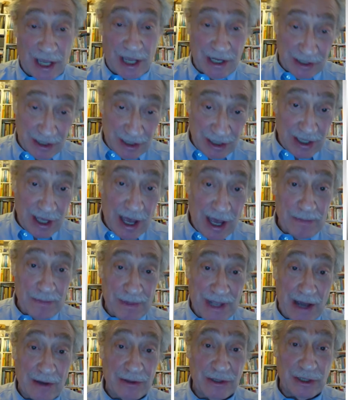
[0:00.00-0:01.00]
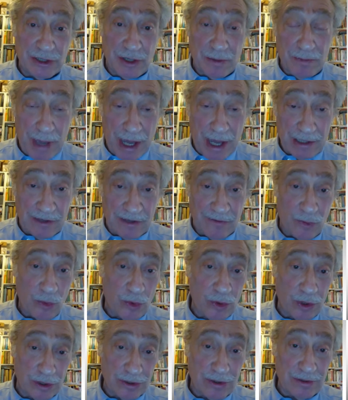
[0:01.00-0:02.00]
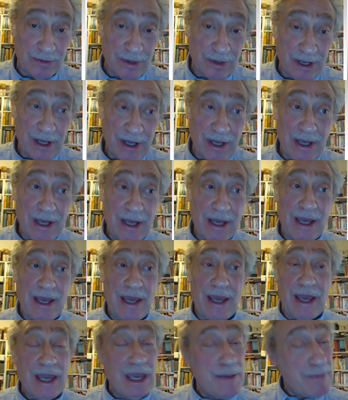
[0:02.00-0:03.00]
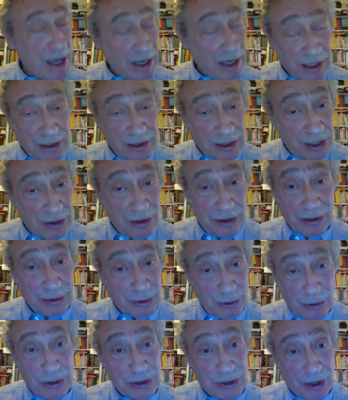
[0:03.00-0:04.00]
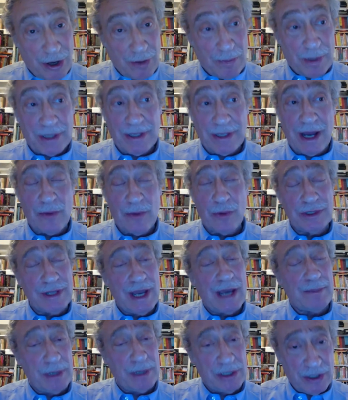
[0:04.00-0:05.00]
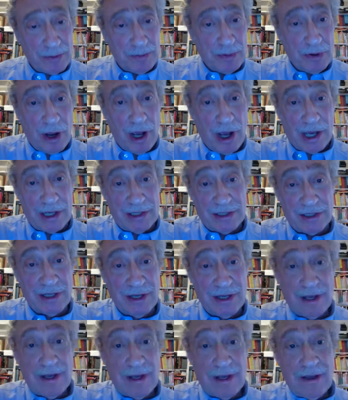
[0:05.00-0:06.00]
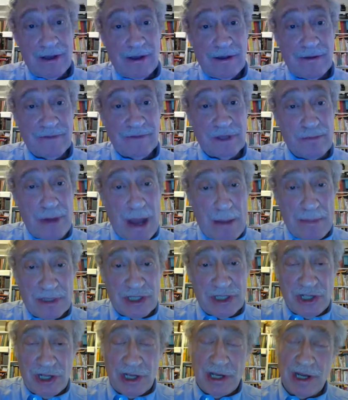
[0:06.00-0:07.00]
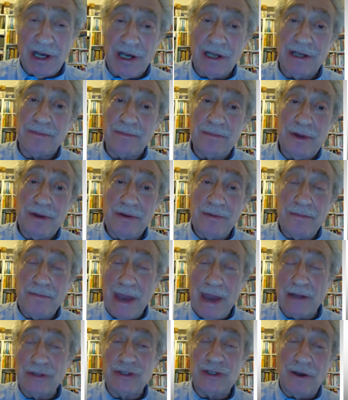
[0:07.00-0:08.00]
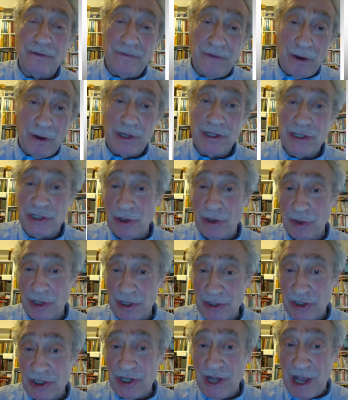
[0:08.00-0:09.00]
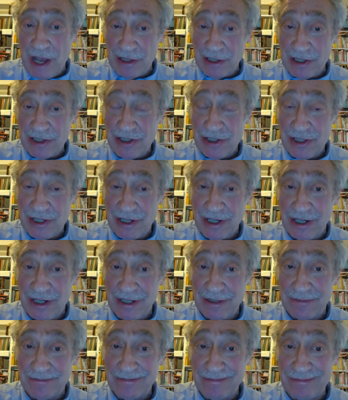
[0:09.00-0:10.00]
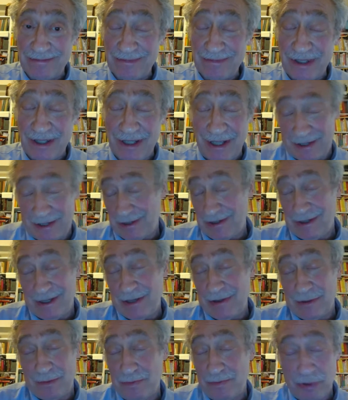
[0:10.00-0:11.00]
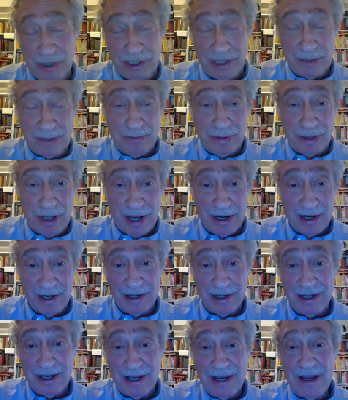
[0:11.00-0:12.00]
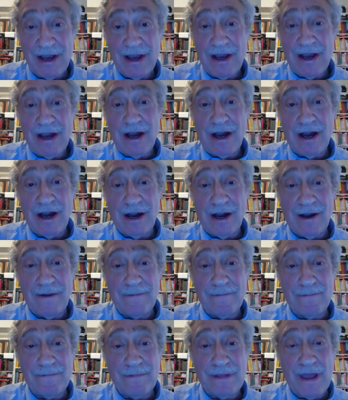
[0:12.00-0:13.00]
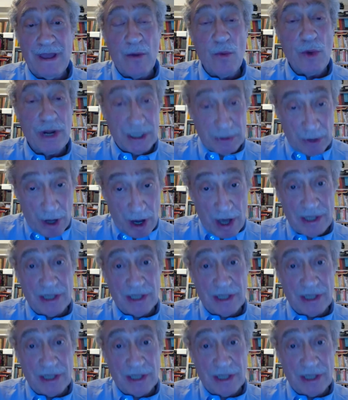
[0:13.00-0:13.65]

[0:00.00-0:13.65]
stayed at the top now in this competitive world. Mm-hmm. He may continue to do so, but I would not be surprised if NEPOMNIACHCHI mounts a very serious challenge. He's a brilliant player, and when he's